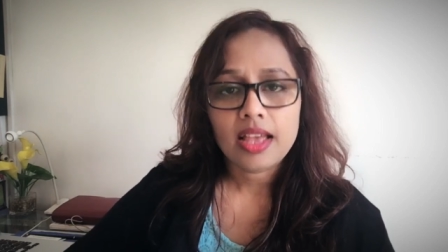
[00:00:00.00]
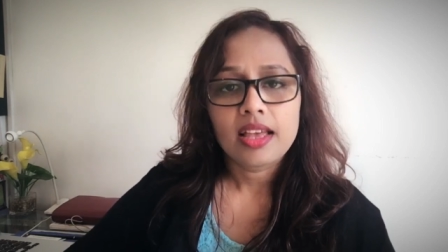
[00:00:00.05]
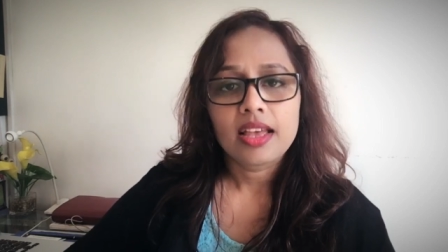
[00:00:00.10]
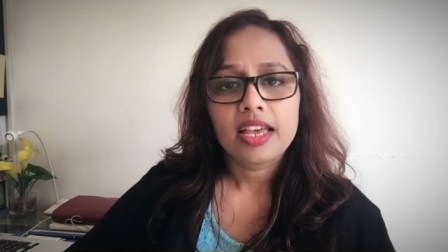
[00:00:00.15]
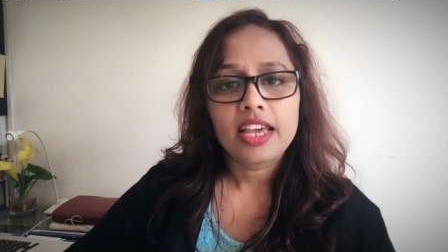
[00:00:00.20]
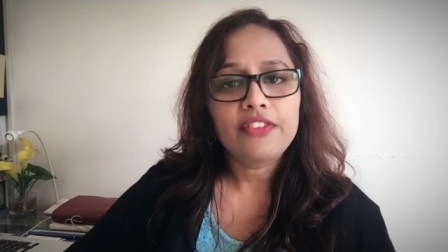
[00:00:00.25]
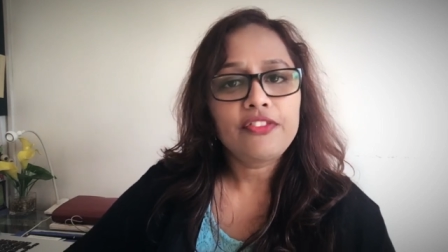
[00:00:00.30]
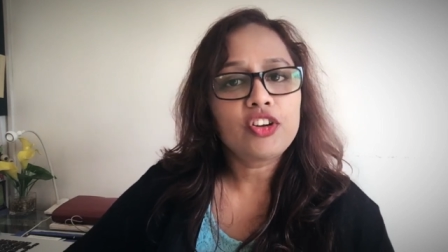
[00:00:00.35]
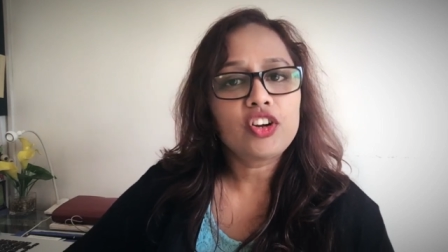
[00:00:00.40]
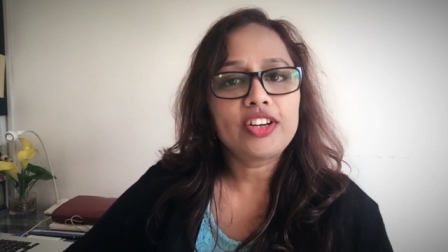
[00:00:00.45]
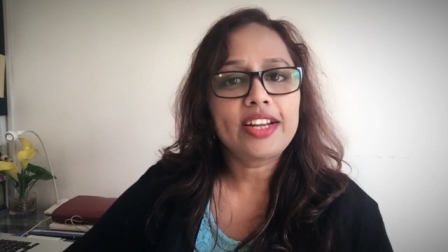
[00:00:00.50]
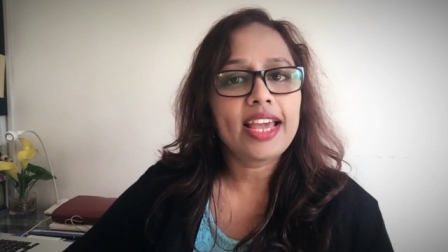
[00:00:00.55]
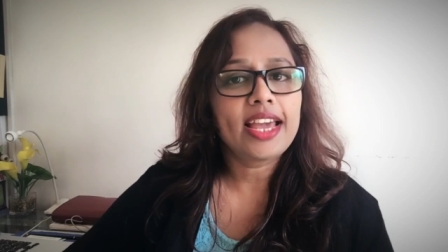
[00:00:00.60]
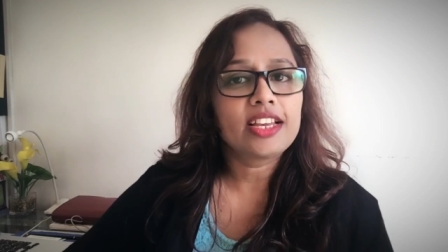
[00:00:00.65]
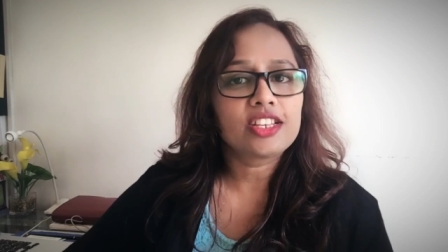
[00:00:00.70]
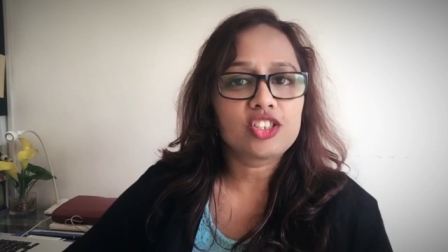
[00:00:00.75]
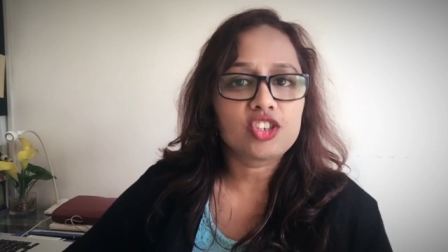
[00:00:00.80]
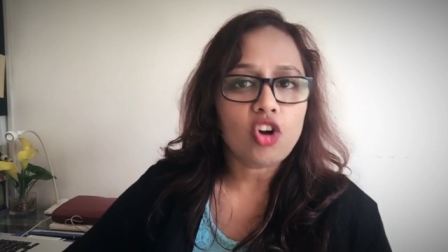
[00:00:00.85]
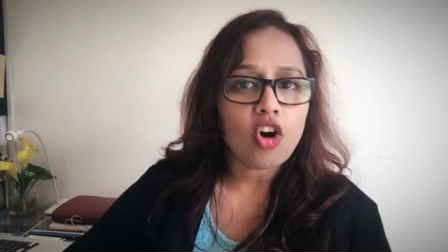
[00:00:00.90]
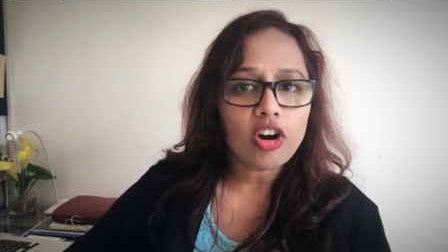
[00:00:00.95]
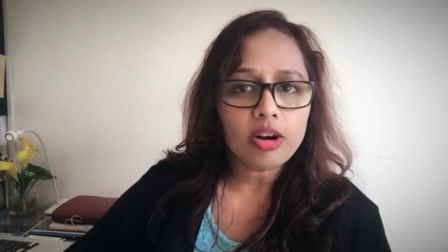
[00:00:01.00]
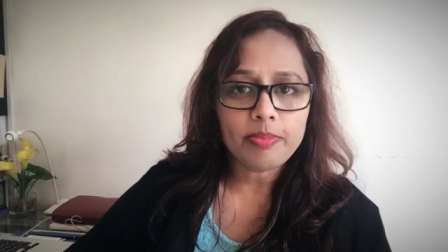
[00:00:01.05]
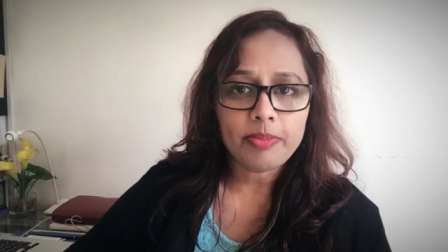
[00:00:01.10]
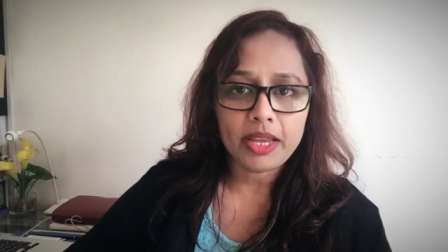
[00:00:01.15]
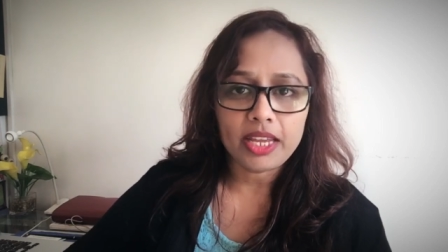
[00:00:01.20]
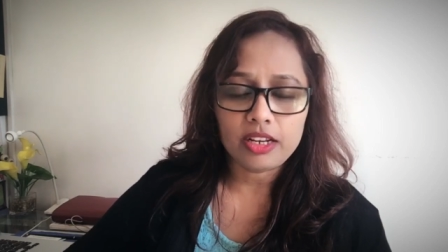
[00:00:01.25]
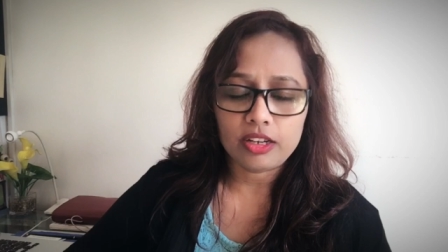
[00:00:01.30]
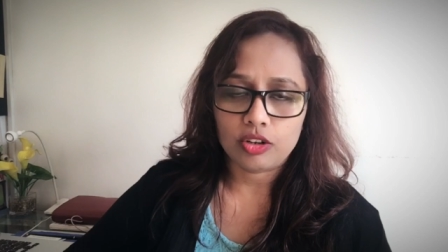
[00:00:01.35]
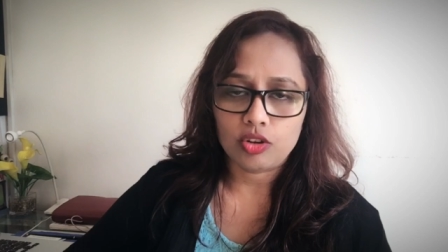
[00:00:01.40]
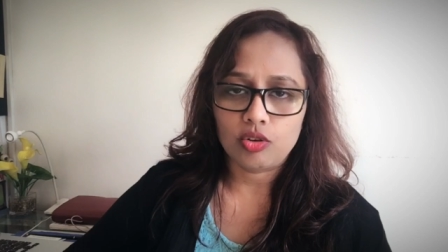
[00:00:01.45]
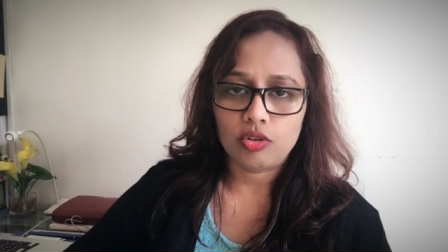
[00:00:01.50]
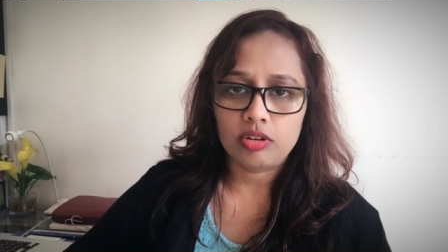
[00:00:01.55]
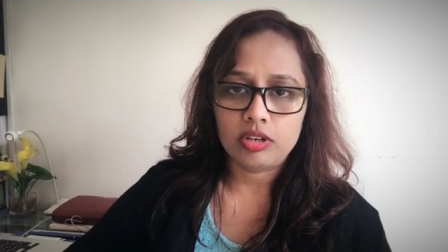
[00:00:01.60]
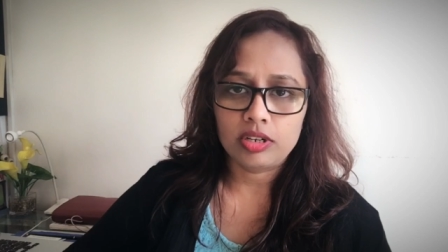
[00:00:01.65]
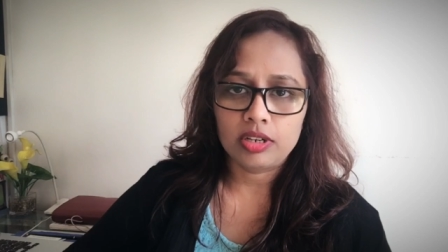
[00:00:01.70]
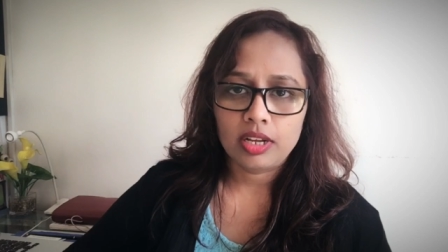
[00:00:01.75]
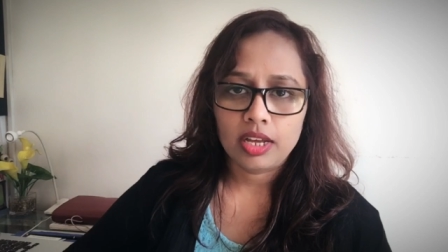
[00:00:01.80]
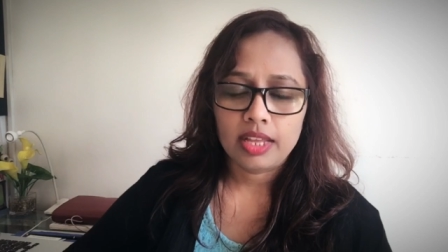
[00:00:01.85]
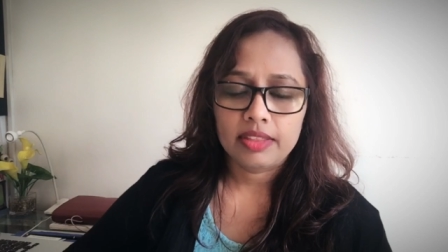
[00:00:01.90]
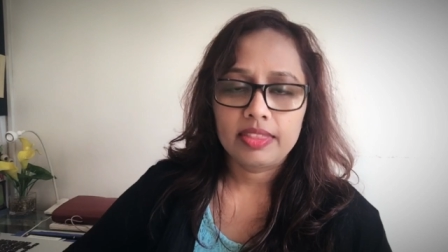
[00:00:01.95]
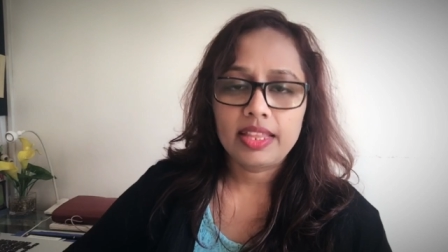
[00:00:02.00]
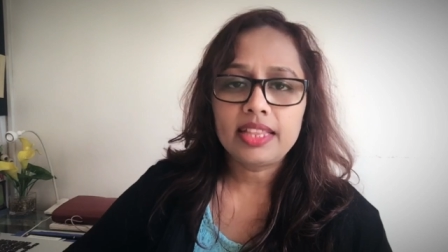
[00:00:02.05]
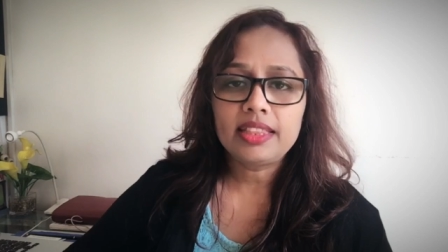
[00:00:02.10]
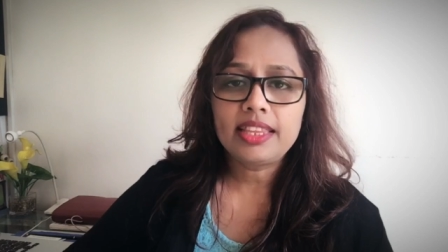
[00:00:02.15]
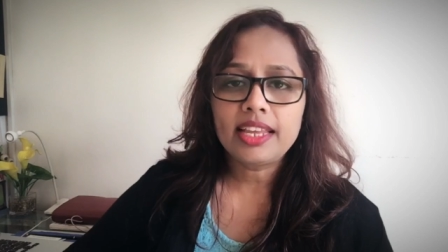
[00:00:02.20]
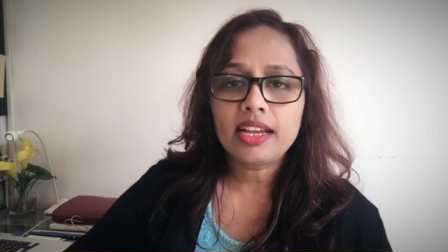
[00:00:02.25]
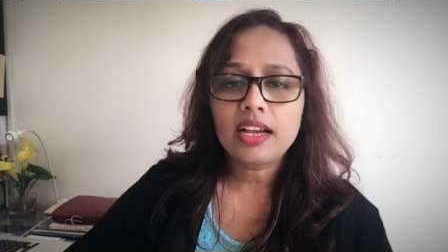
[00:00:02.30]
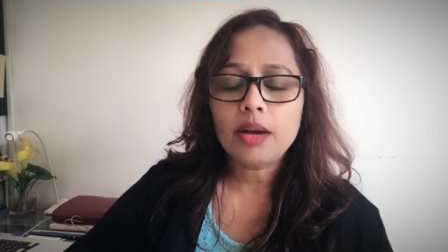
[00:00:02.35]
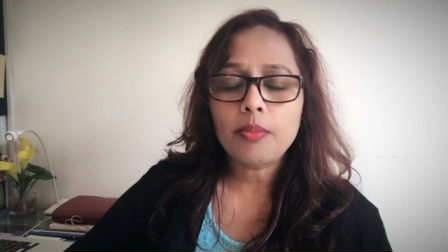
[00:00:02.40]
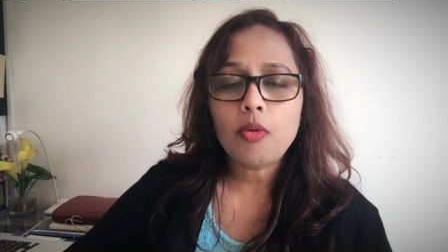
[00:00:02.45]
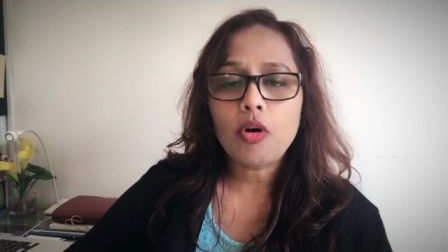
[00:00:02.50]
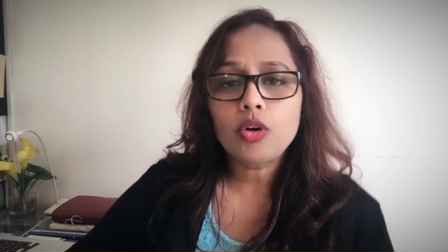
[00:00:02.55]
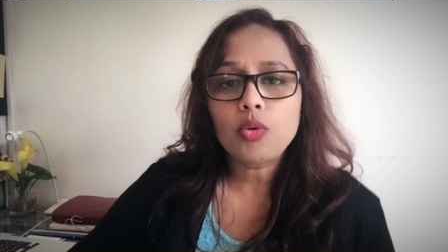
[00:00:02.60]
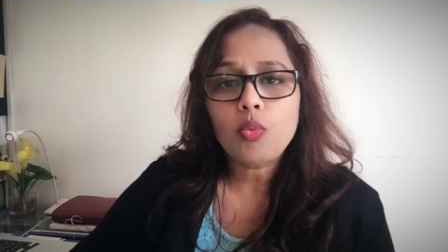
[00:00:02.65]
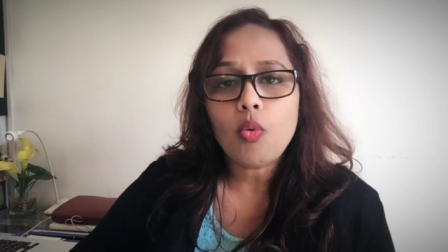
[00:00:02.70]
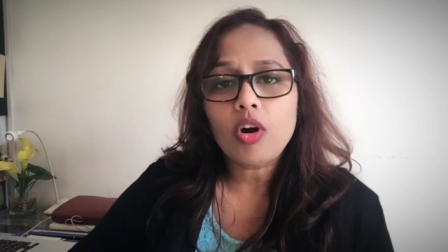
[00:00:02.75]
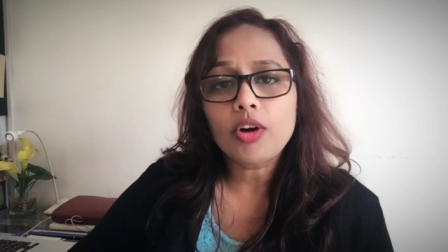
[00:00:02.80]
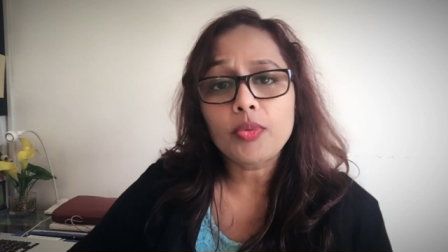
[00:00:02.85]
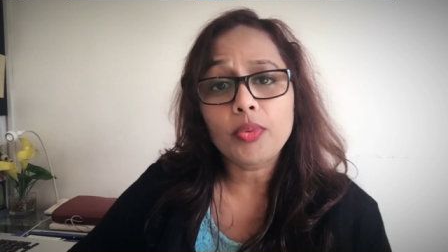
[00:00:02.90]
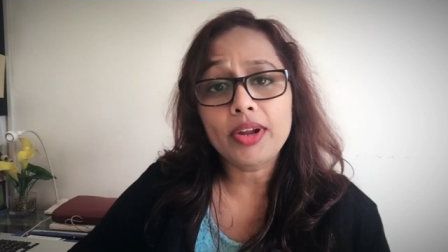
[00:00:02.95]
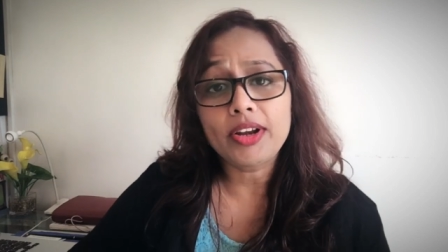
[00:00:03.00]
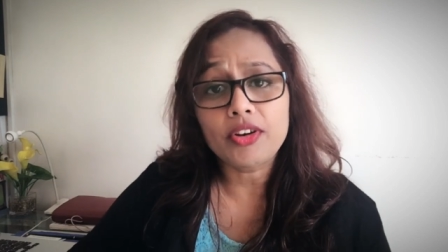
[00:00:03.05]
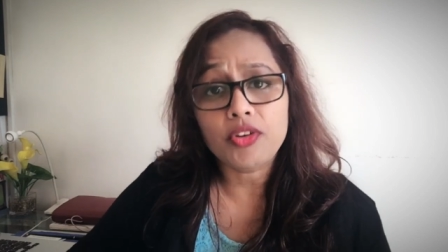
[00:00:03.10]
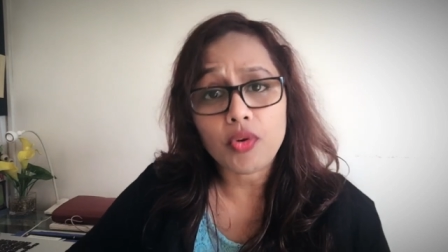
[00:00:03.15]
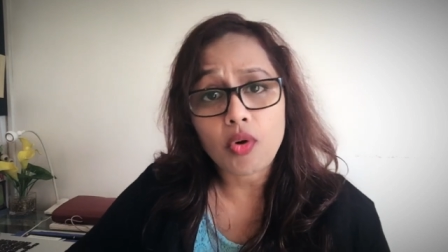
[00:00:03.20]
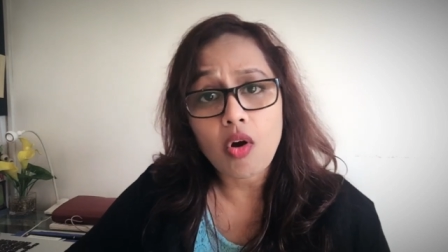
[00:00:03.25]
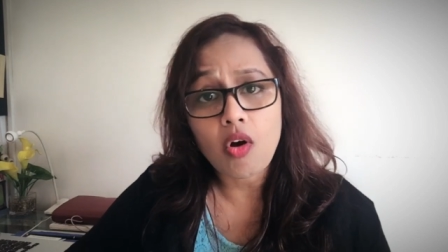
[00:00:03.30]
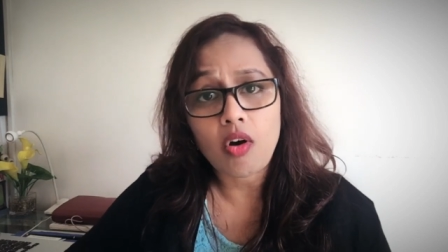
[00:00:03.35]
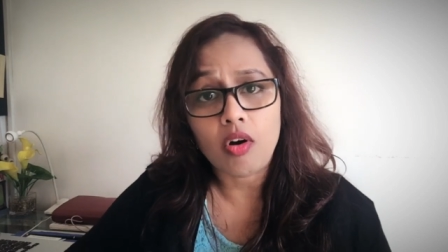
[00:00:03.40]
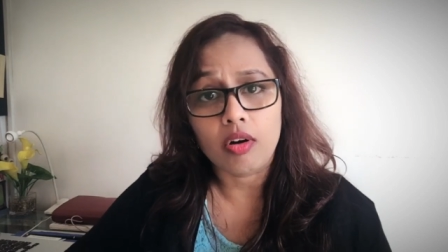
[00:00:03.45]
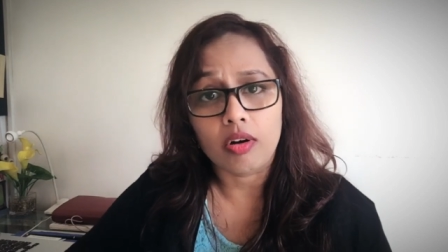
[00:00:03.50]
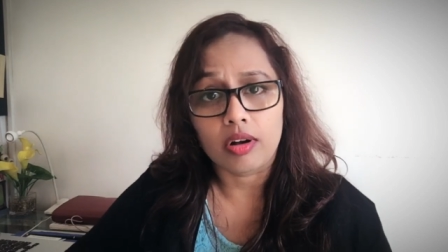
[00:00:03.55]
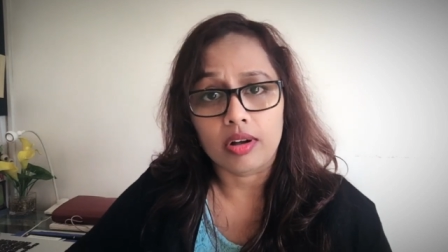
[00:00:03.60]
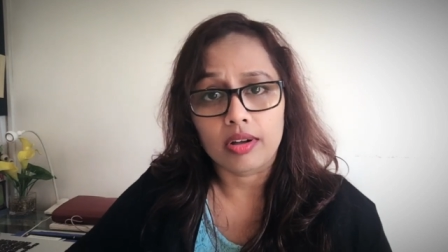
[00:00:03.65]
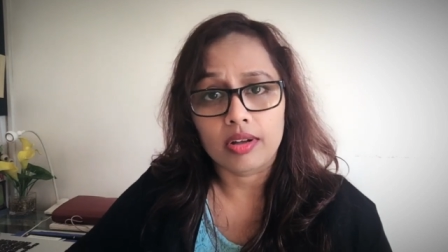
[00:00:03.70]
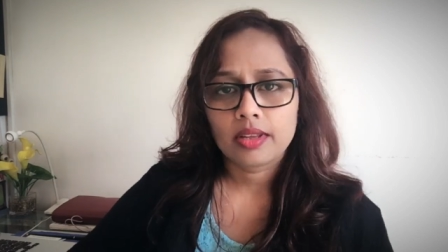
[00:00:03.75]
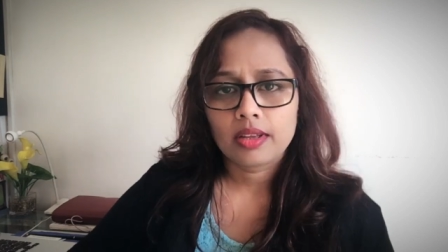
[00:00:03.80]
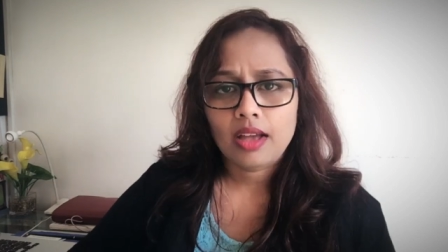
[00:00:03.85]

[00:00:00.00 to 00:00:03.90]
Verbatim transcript: If your day has not been good, then think about what went wrong.